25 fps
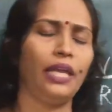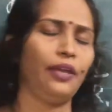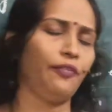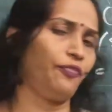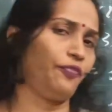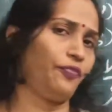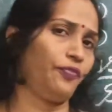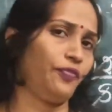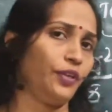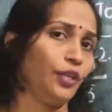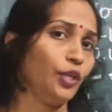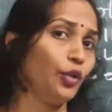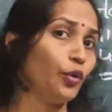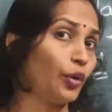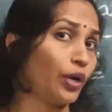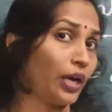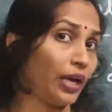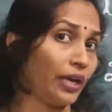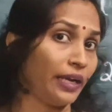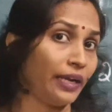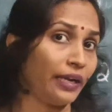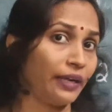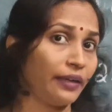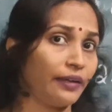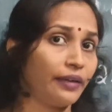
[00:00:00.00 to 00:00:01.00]
if you
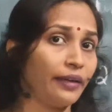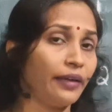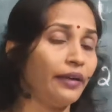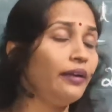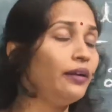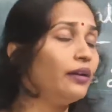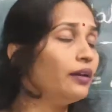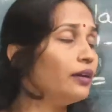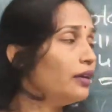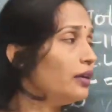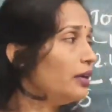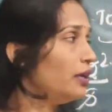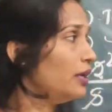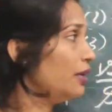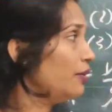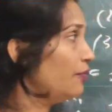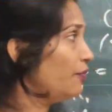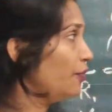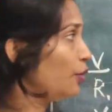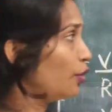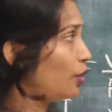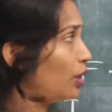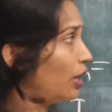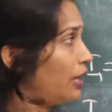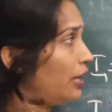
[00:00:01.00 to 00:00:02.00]
connected
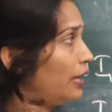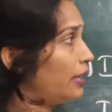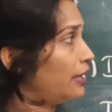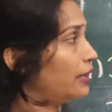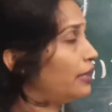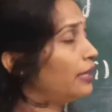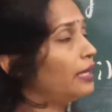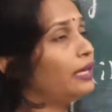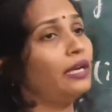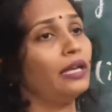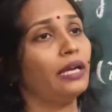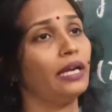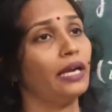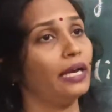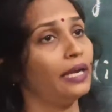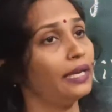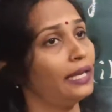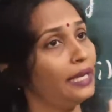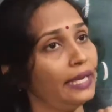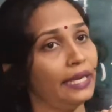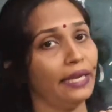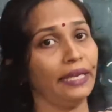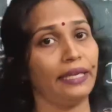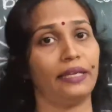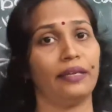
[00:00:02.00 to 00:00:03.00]
if you connected a
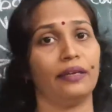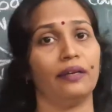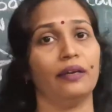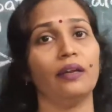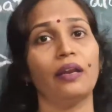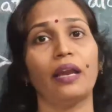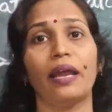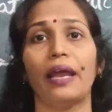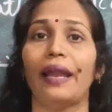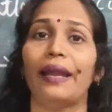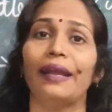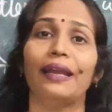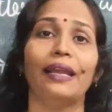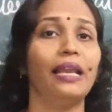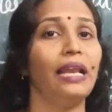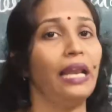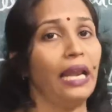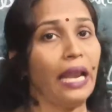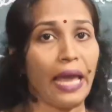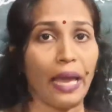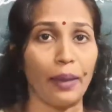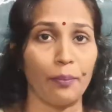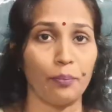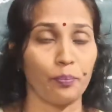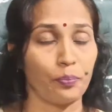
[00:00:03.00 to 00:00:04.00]
heater and
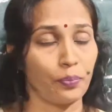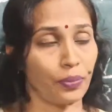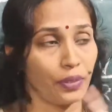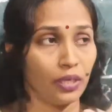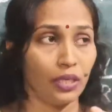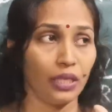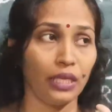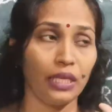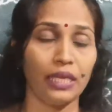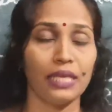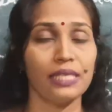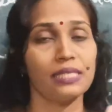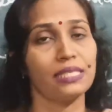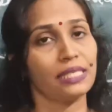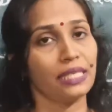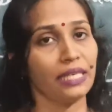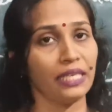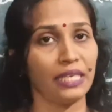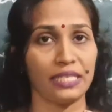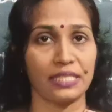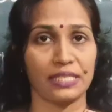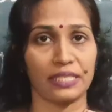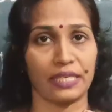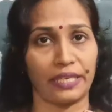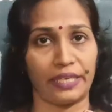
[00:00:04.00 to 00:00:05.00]
a lamp in a
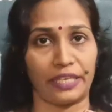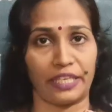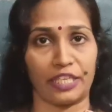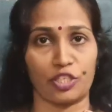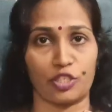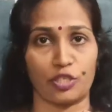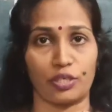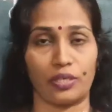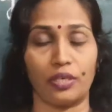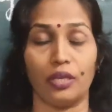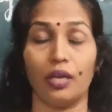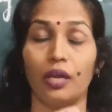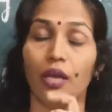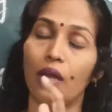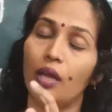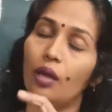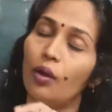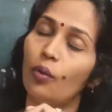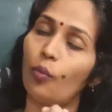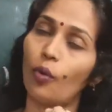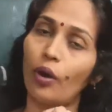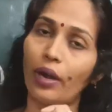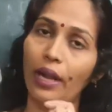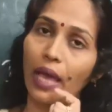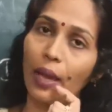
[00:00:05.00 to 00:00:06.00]
series connection,
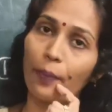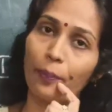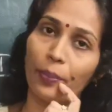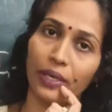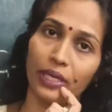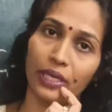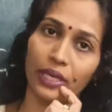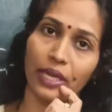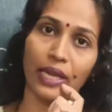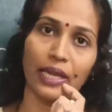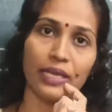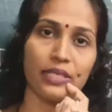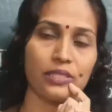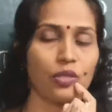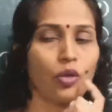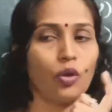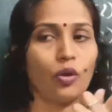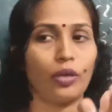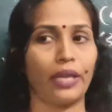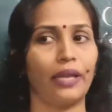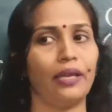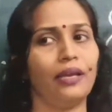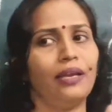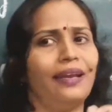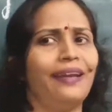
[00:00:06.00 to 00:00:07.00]
what happened, guys?
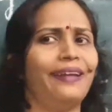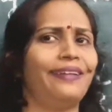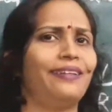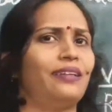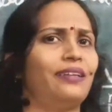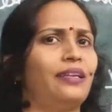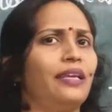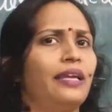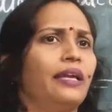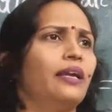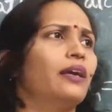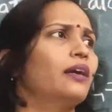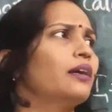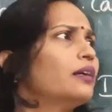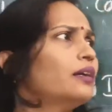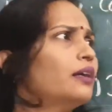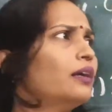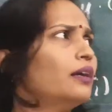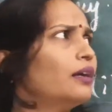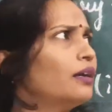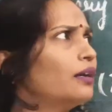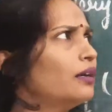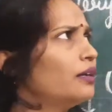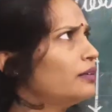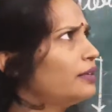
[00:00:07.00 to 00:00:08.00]
Okay, let
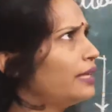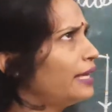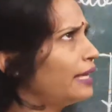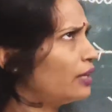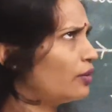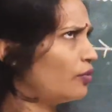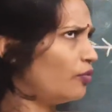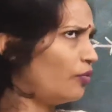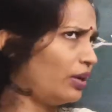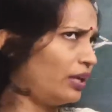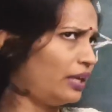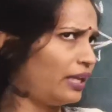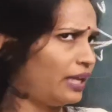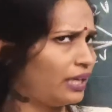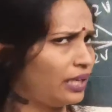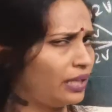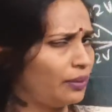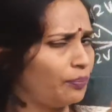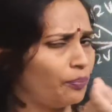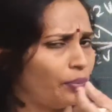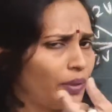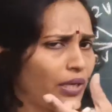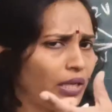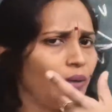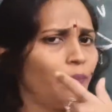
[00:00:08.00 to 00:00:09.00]
take one
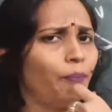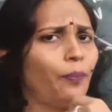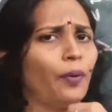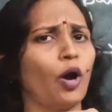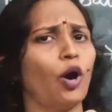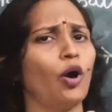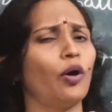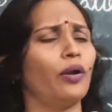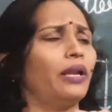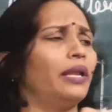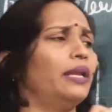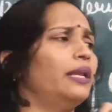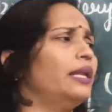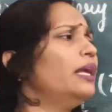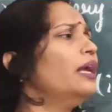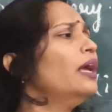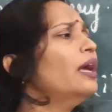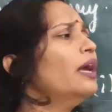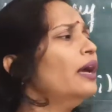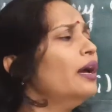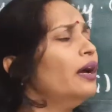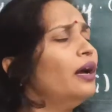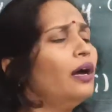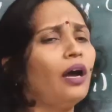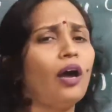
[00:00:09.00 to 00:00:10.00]
any bulb or any
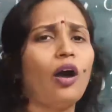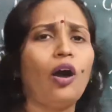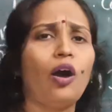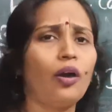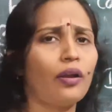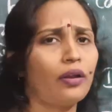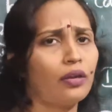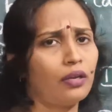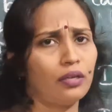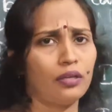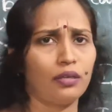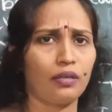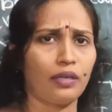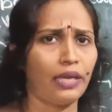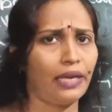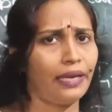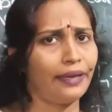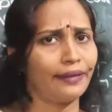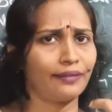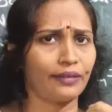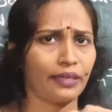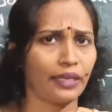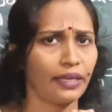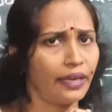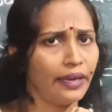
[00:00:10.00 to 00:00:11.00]
or
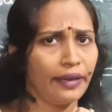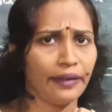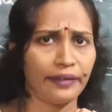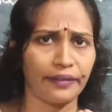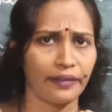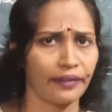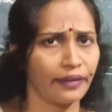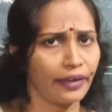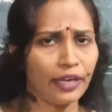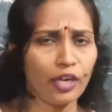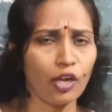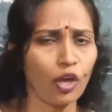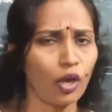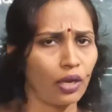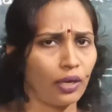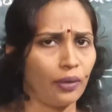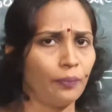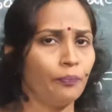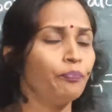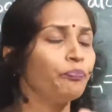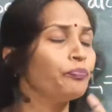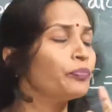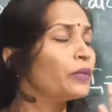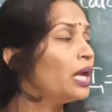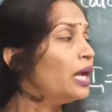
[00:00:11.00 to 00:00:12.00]
electric heater and
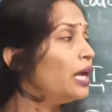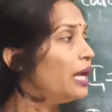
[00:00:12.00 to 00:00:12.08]
all.